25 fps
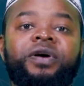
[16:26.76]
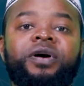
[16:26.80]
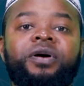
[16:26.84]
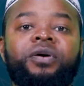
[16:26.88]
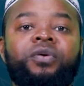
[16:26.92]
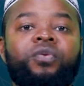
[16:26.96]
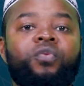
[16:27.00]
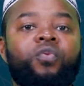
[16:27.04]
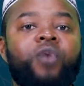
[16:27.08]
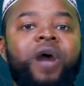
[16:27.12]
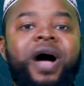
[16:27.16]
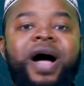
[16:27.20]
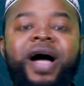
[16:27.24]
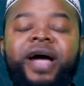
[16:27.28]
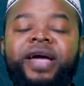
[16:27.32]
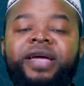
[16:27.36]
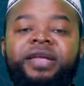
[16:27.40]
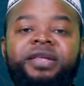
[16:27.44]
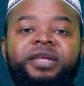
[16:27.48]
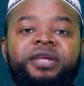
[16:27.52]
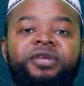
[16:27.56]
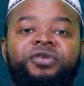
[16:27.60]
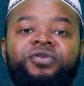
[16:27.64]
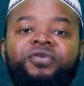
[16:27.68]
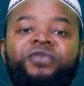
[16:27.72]
why
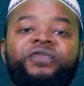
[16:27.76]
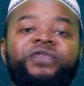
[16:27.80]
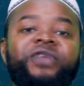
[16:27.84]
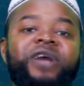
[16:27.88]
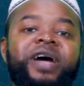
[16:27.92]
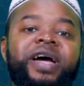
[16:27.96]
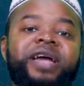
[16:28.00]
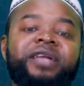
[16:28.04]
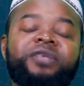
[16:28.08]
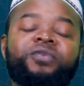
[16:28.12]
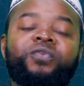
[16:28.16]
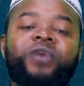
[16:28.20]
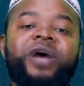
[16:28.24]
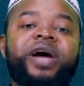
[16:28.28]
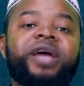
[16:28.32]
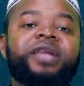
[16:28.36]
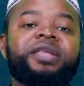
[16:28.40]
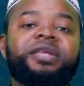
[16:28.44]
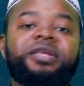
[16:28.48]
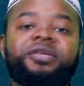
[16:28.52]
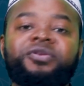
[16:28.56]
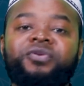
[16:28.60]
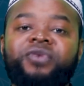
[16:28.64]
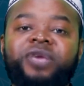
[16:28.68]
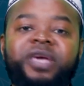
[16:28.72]
did you fight? Why
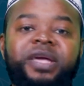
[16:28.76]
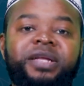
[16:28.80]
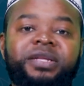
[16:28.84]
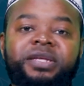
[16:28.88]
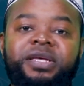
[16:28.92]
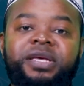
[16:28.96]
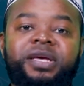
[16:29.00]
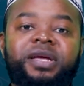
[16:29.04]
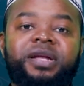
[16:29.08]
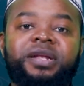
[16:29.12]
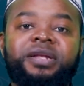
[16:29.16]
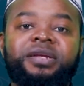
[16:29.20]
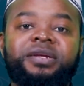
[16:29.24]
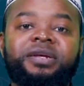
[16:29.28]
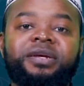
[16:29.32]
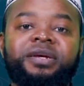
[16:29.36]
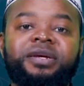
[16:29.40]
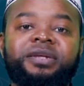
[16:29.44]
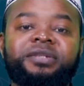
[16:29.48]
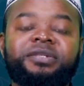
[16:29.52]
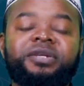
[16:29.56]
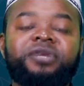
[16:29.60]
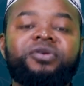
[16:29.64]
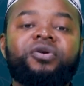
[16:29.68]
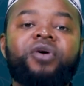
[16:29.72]
did you get killed?
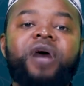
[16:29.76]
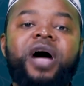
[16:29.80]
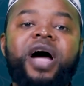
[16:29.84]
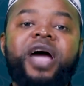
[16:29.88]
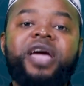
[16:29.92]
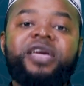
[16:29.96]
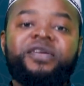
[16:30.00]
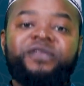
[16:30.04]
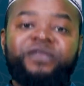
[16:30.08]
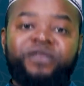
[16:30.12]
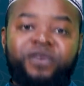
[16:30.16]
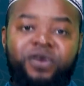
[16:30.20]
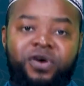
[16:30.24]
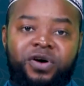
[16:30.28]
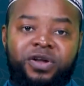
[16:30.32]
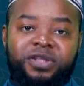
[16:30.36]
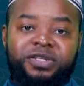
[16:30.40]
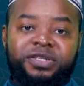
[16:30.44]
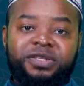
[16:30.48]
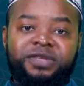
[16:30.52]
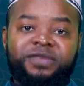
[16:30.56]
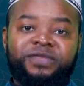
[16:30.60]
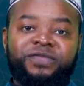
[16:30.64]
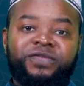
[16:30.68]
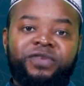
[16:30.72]
Say, no, I
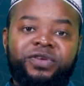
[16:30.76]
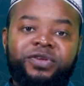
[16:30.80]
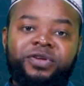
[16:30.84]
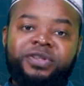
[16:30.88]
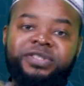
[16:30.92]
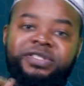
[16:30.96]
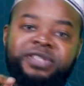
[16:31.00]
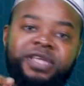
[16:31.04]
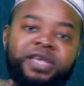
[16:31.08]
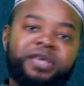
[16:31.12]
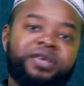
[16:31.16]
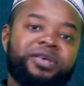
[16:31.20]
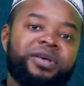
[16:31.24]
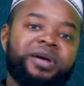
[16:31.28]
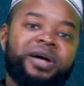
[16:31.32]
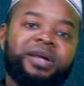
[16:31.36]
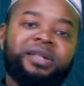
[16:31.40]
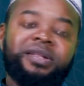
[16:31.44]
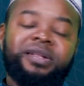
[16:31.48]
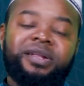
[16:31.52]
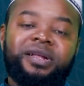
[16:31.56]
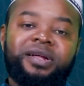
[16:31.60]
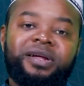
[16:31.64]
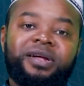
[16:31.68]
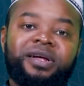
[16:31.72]
fought for your sake, ya
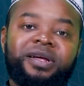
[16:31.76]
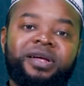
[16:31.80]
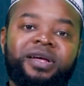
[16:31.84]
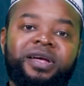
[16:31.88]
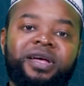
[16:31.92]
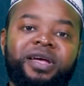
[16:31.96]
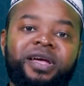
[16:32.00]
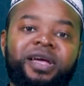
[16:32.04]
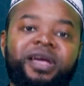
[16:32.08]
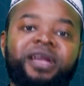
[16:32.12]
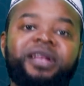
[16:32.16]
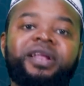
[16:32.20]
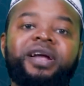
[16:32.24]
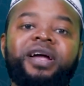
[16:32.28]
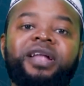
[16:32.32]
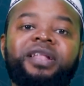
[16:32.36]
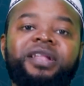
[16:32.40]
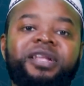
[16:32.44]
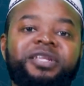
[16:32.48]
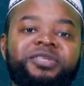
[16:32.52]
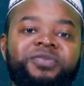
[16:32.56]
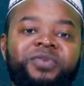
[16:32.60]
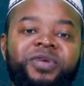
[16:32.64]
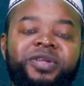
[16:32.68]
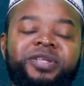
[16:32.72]
Allah. And
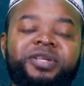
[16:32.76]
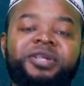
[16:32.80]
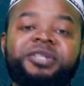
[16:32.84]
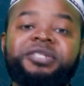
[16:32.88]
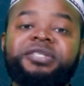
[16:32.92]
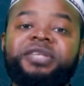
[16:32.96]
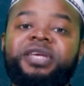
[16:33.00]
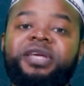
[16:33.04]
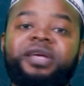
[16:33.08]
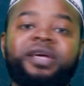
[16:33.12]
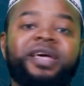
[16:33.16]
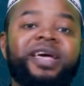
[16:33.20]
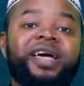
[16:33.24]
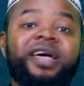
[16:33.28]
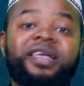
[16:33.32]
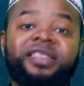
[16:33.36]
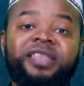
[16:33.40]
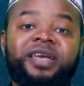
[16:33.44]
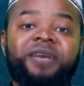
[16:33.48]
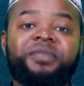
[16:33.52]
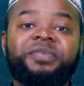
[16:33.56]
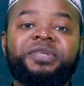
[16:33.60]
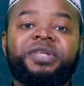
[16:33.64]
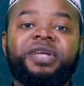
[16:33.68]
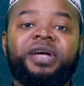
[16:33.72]
Allah subhanahu wa ta'ala say,
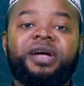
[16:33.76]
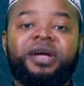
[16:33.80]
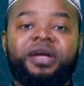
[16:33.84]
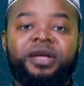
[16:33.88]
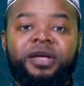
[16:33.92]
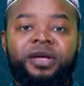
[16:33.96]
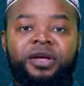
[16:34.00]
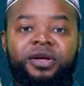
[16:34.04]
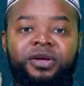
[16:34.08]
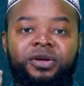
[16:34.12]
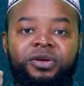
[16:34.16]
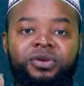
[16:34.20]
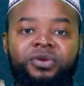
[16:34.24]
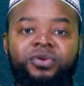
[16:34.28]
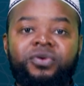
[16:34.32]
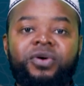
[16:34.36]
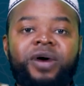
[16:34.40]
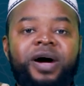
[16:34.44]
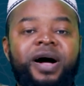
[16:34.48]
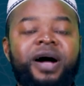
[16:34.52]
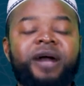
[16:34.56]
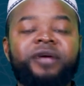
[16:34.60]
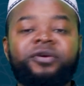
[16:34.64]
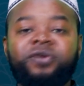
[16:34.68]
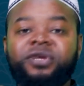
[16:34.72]
kadhabta, you
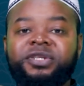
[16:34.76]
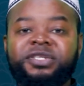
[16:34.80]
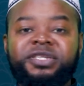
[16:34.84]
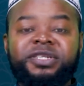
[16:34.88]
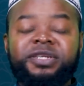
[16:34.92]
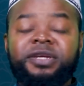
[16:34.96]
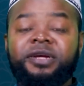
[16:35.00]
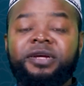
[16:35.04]
are not